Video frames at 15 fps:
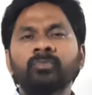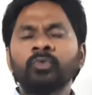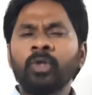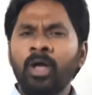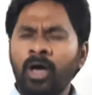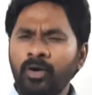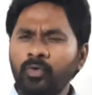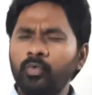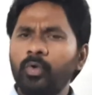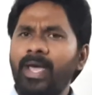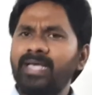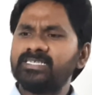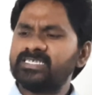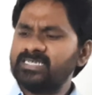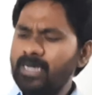or
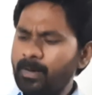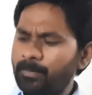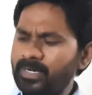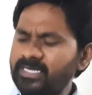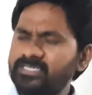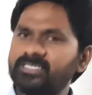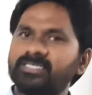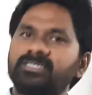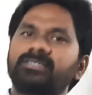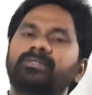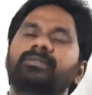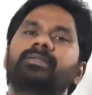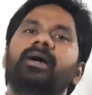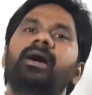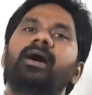to establish
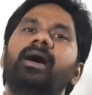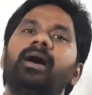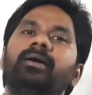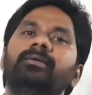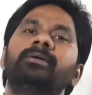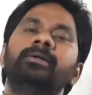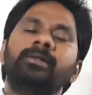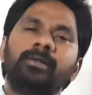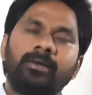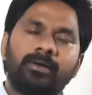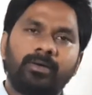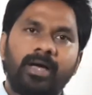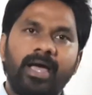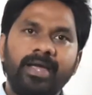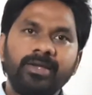the
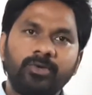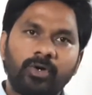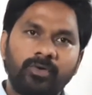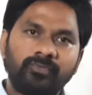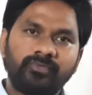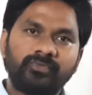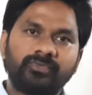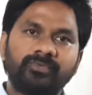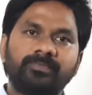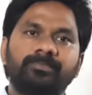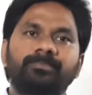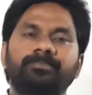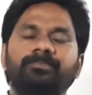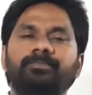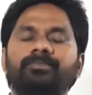height of
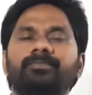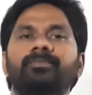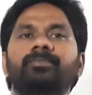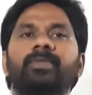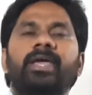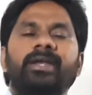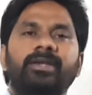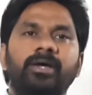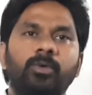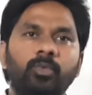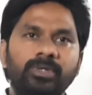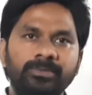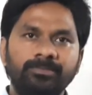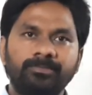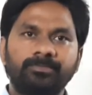a
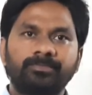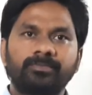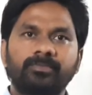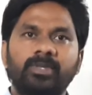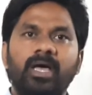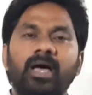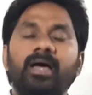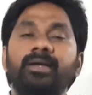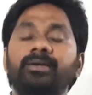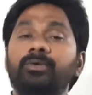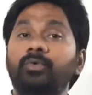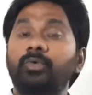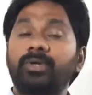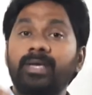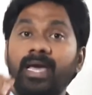tower and
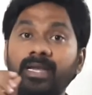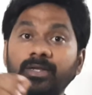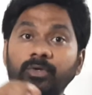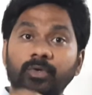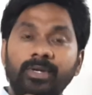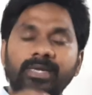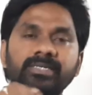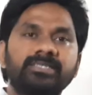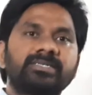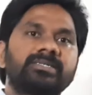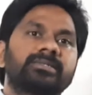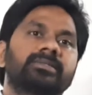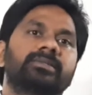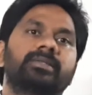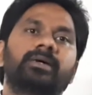to calculate
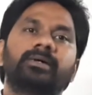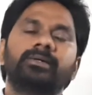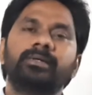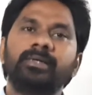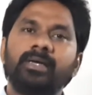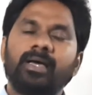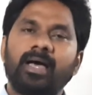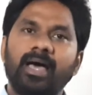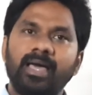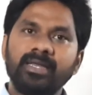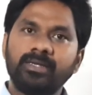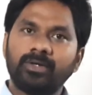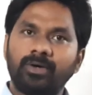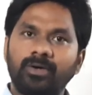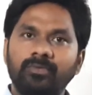the
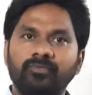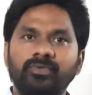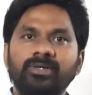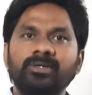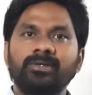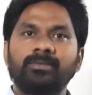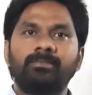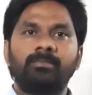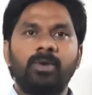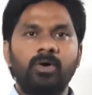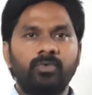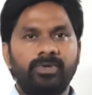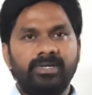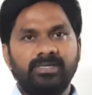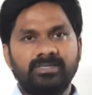height of the
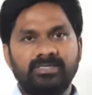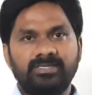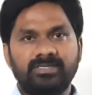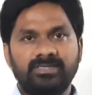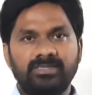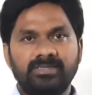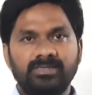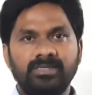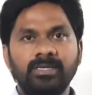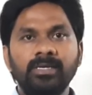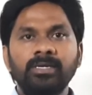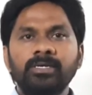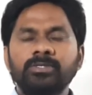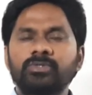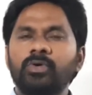mountains.
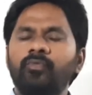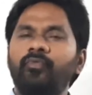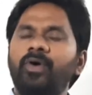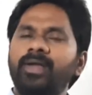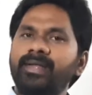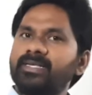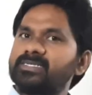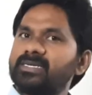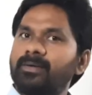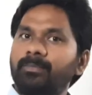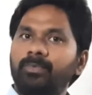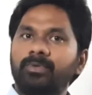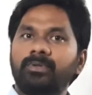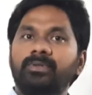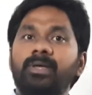So for
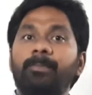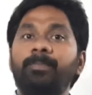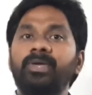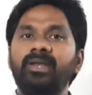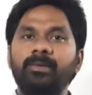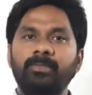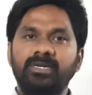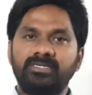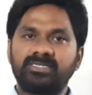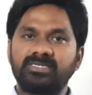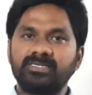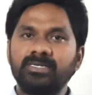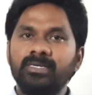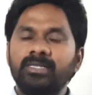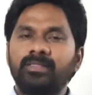example, the
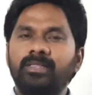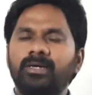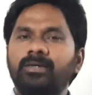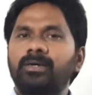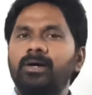pyramids, the